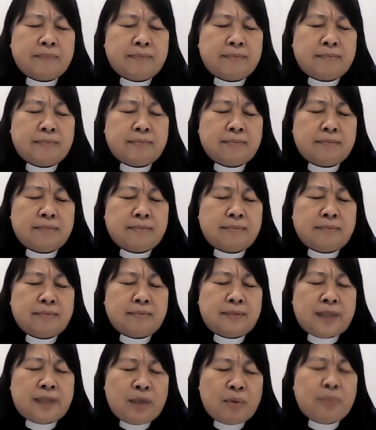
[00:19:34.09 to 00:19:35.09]
oh Lord,
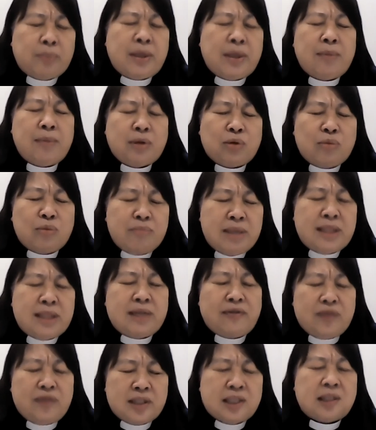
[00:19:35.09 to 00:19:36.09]
Father. Father,
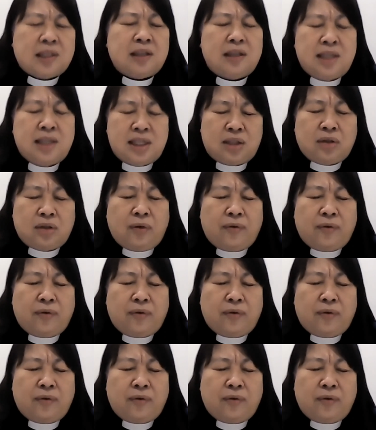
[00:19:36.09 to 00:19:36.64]
we pray.